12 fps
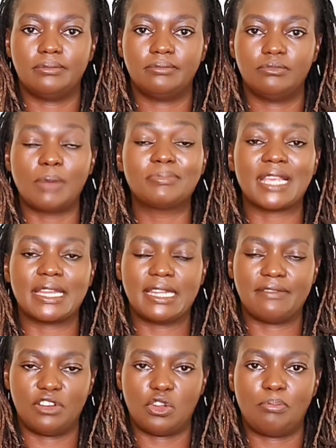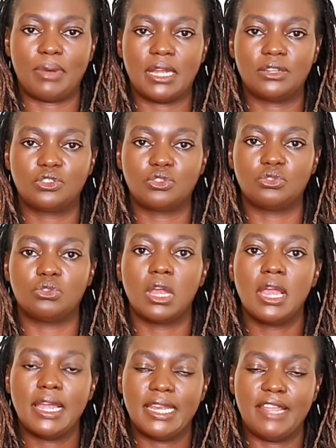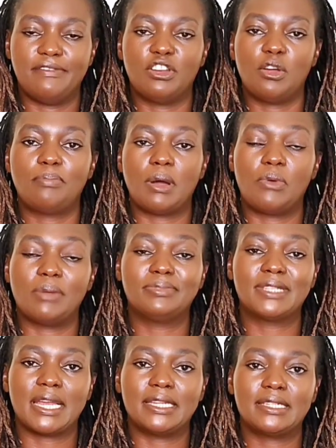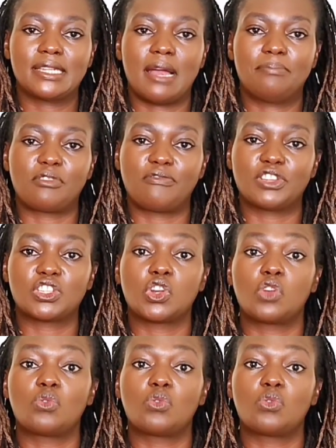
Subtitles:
website developer to develop a professional